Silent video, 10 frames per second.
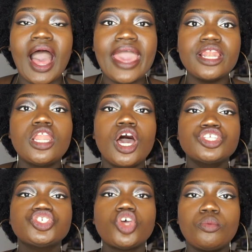I
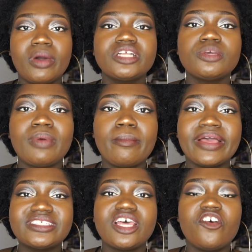learned so much about
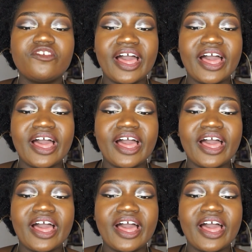myself.